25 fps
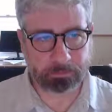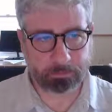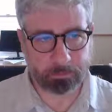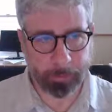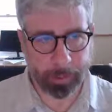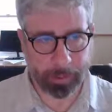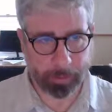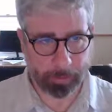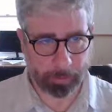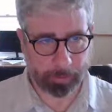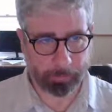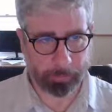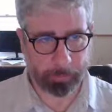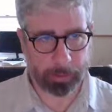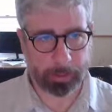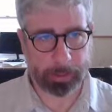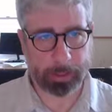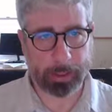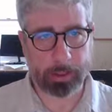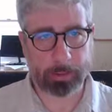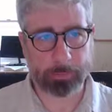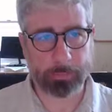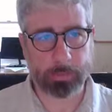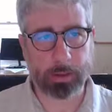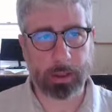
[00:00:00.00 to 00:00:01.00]
Now, I've already
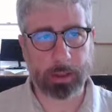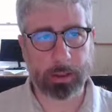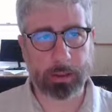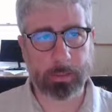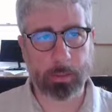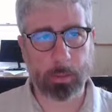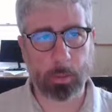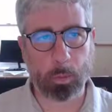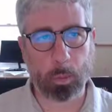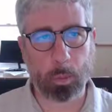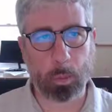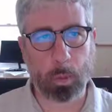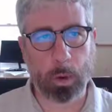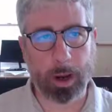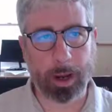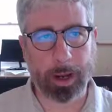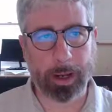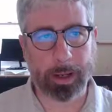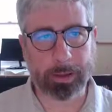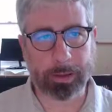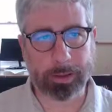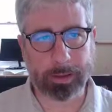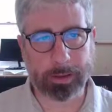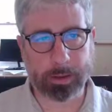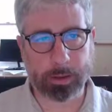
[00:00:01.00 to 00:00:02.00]
kind of talked about
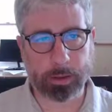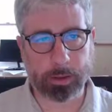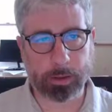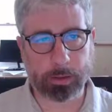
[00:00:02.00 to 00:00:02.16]
why these are